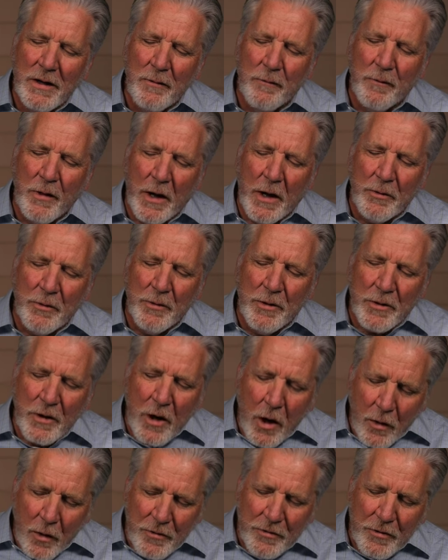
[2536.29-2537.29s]
And Father, in a
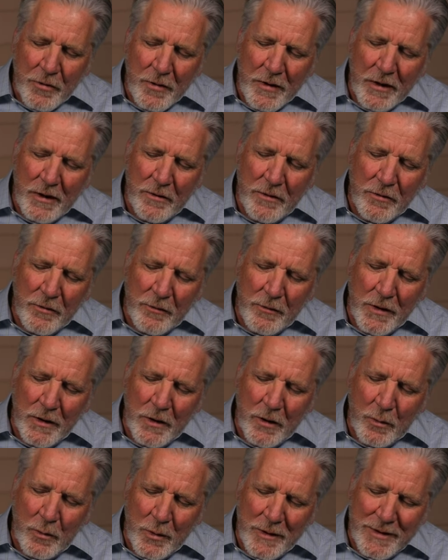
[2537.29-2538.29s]
culture that is
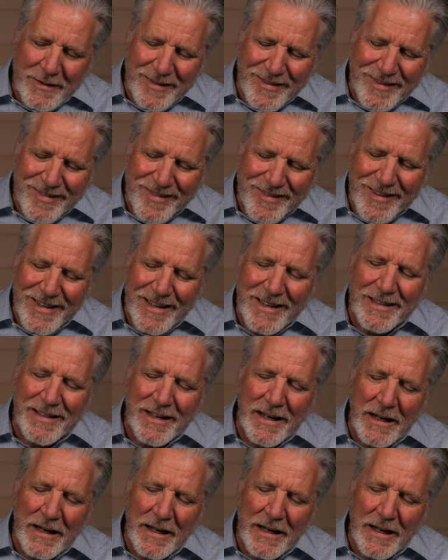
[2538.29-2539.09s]
filled with deceit